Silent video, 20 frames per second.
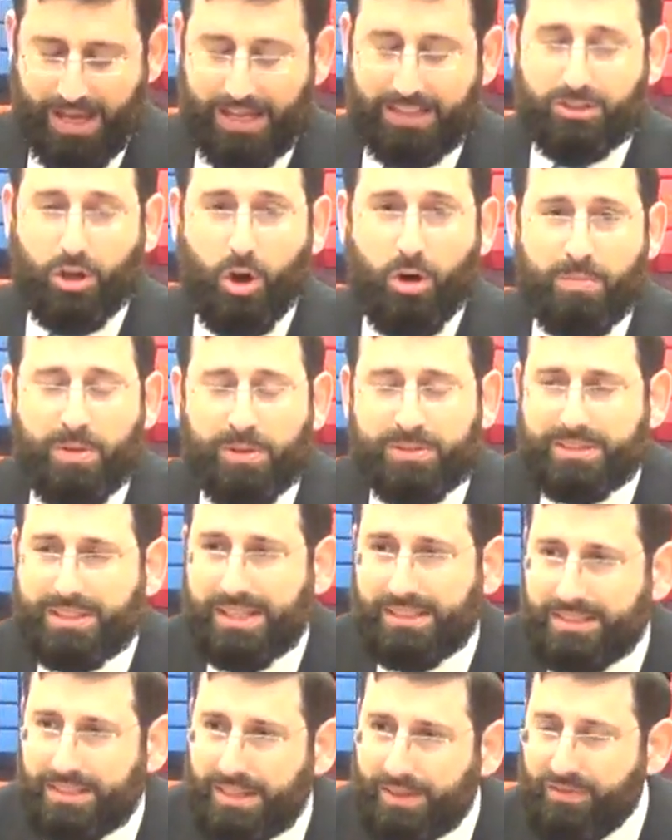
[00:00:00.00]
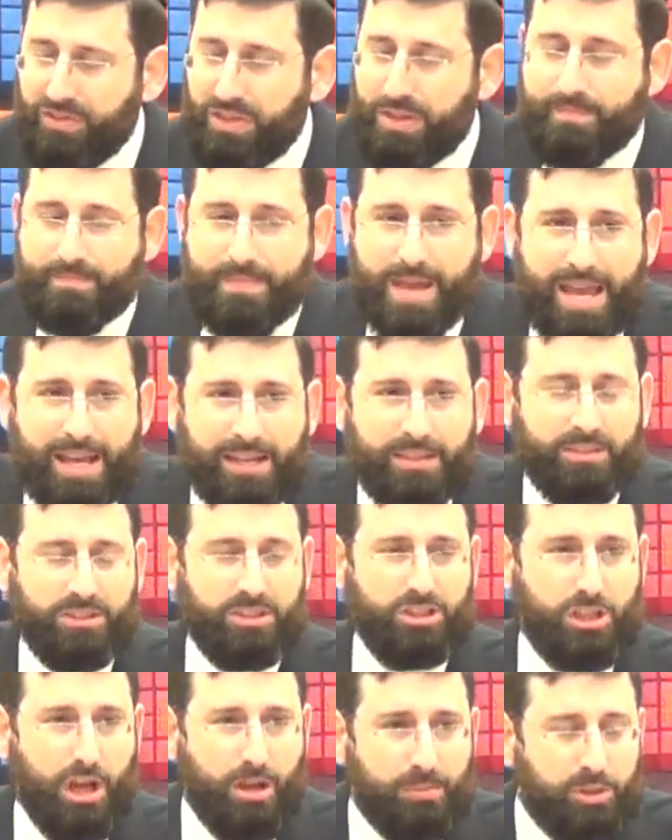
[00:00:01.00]
It's almost as if the main
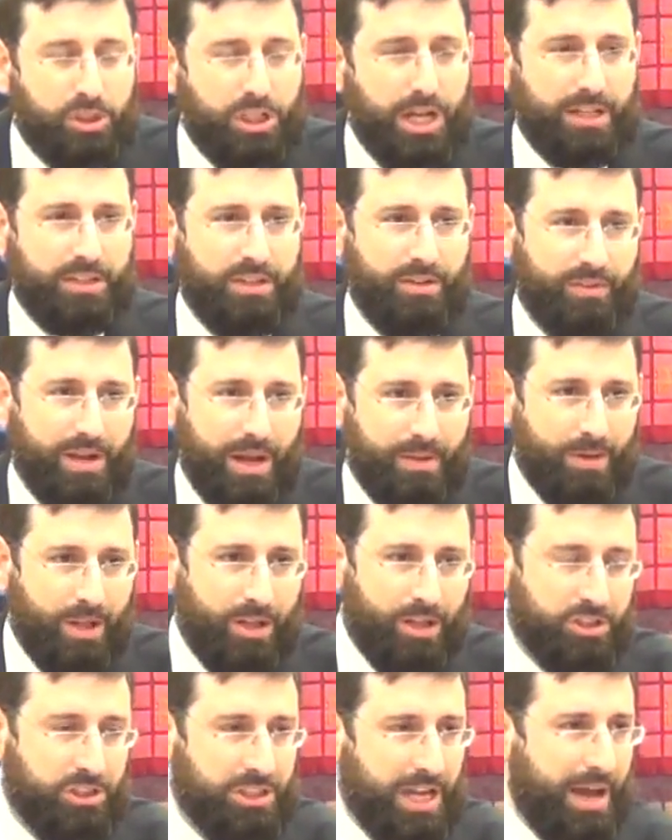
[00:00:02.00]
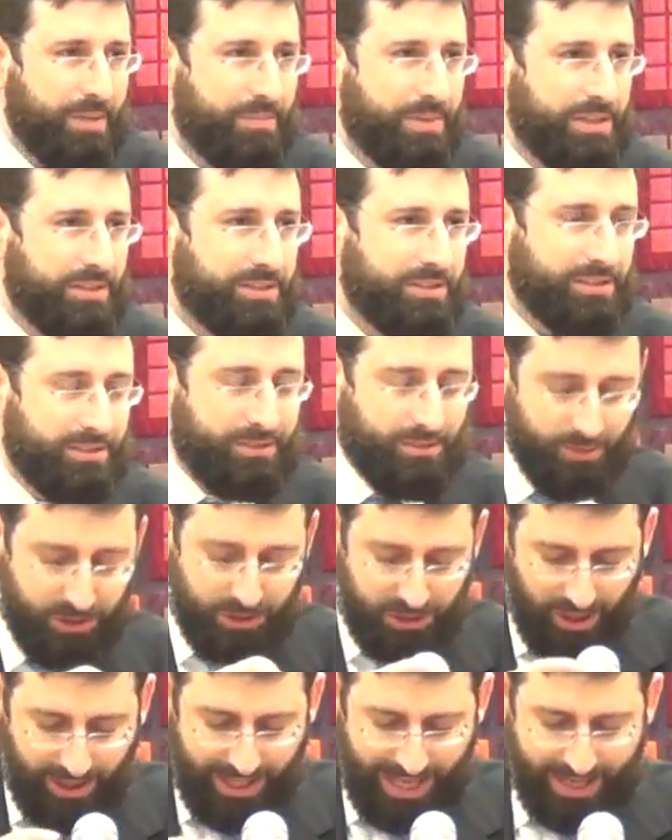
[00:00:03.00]
subject of Kabbalah Shabbos is
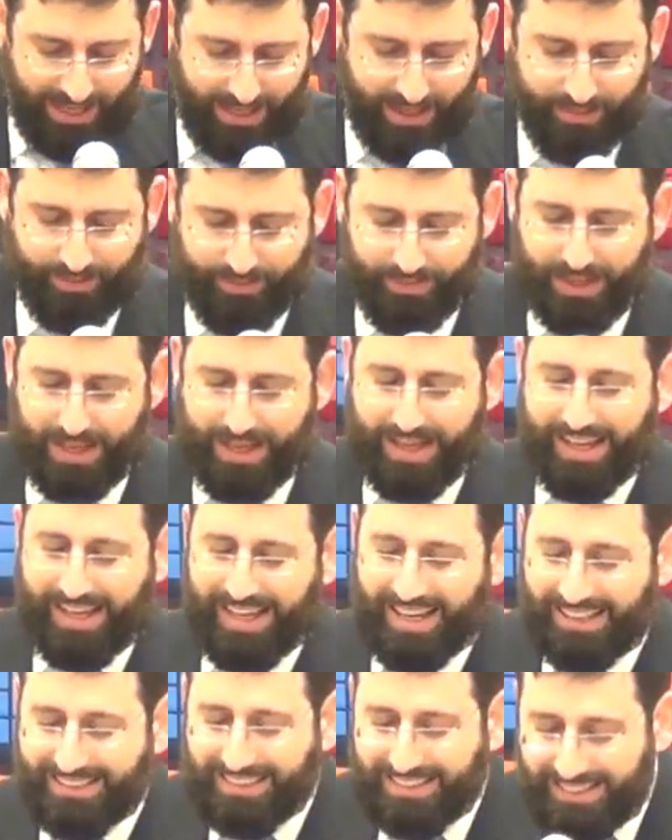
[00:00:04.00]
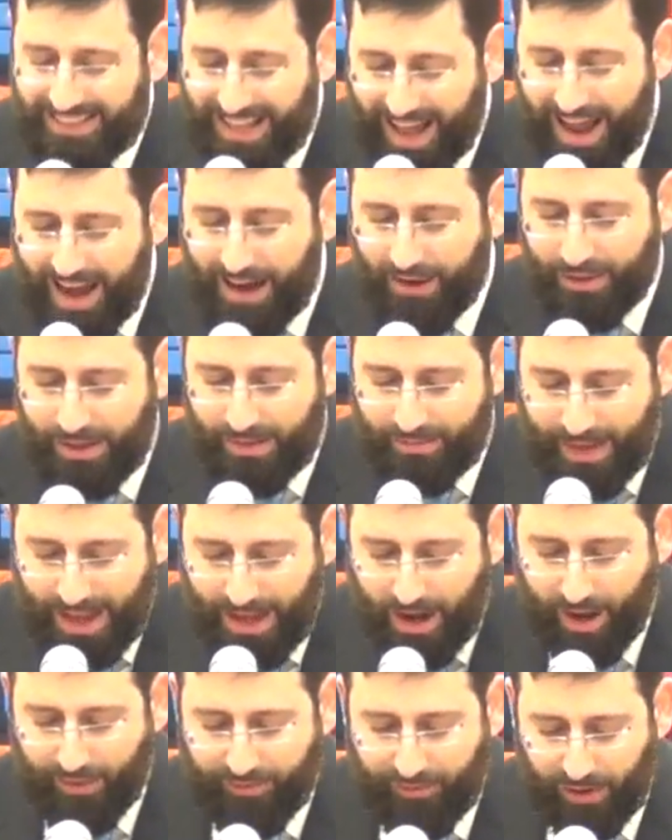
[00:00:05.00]
Yerushalayim. Hisnari
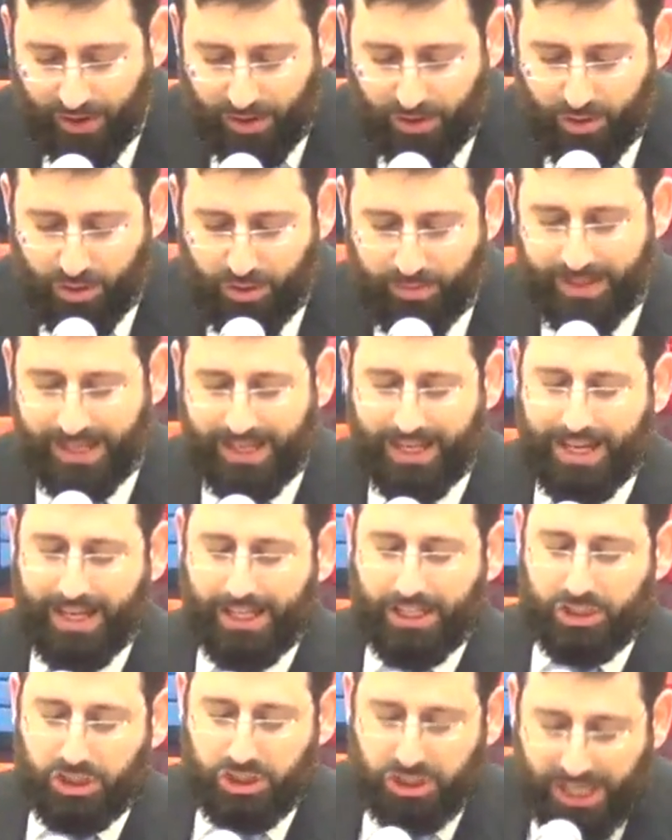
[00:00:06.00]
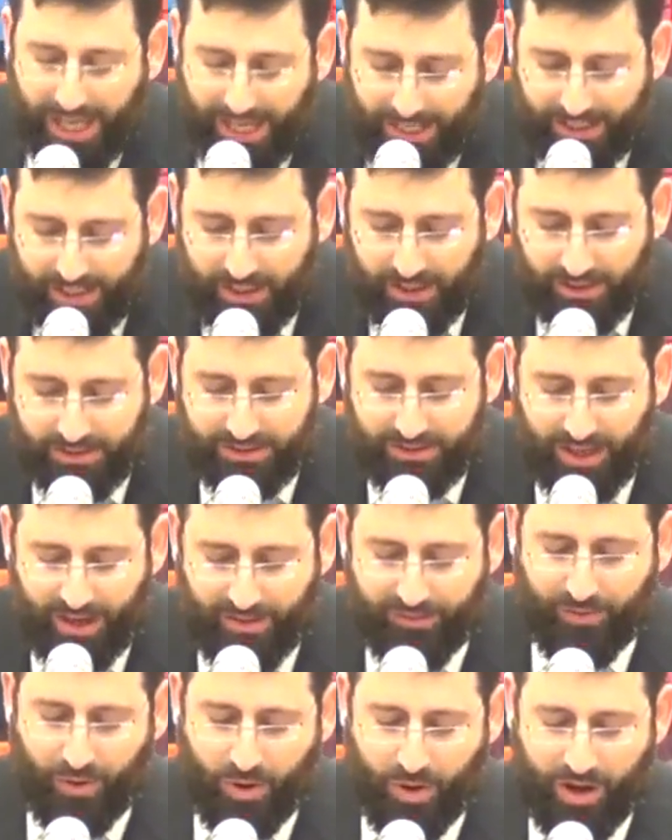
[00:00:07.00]
me'af rakumi, shake
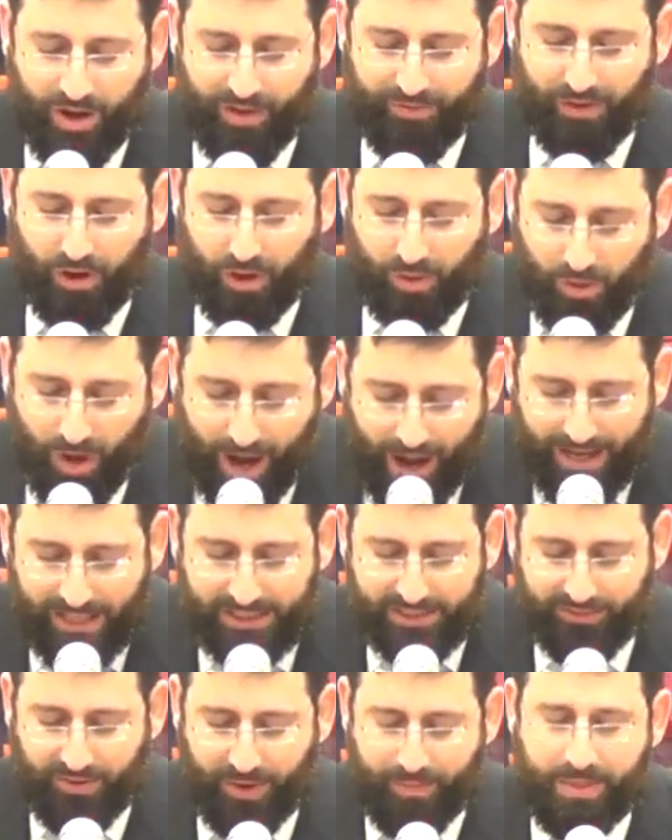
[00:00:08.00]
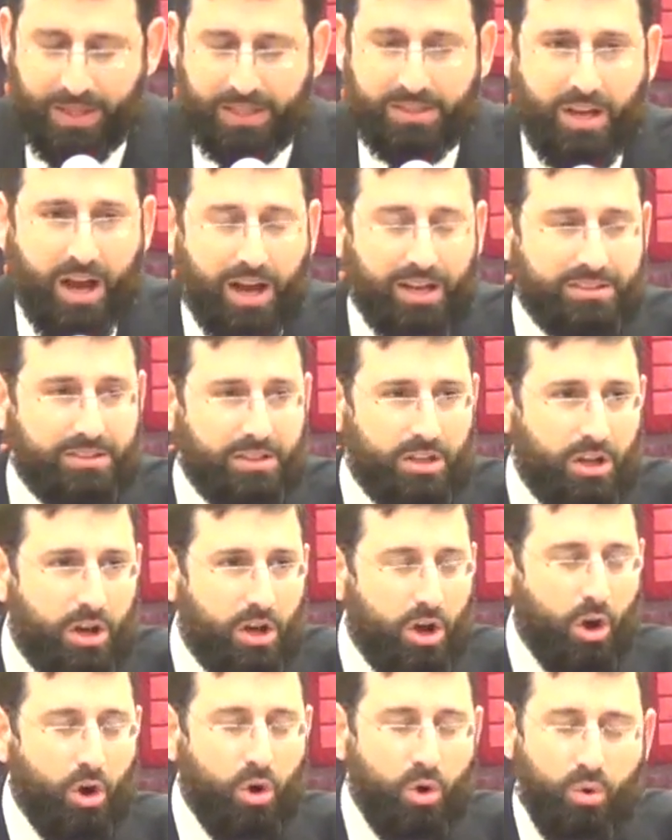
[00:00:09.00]
yourself off, arise from the dust.
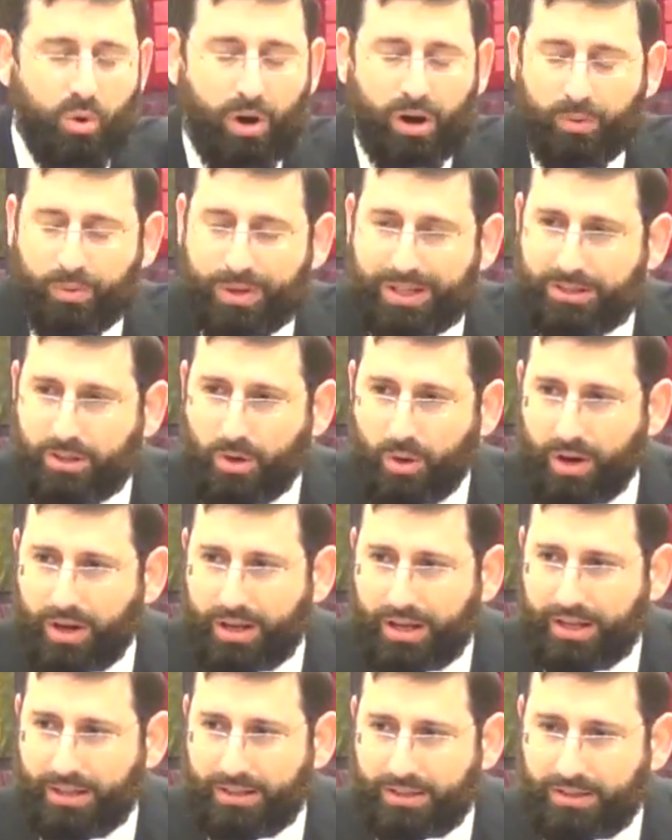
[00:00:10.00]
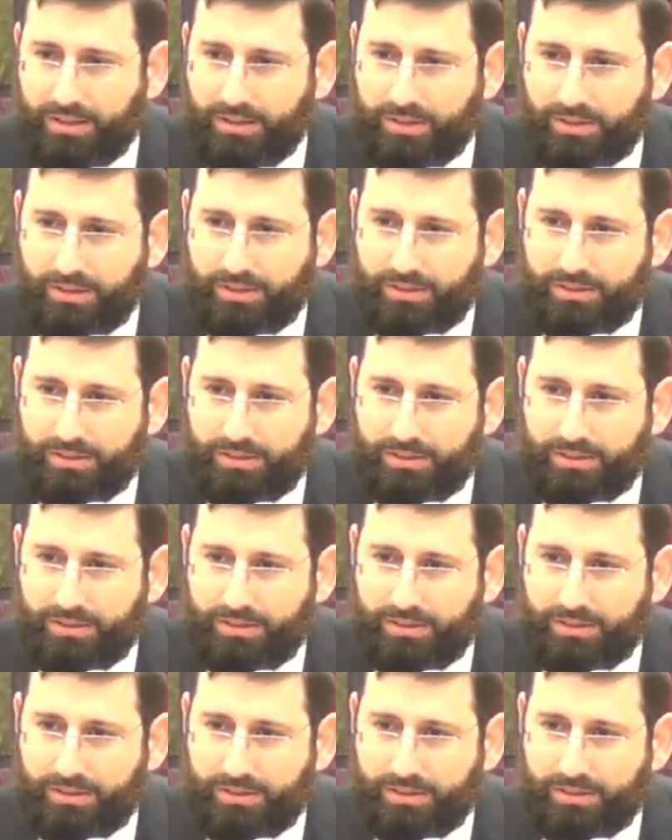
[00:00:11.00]
Who are we talking to?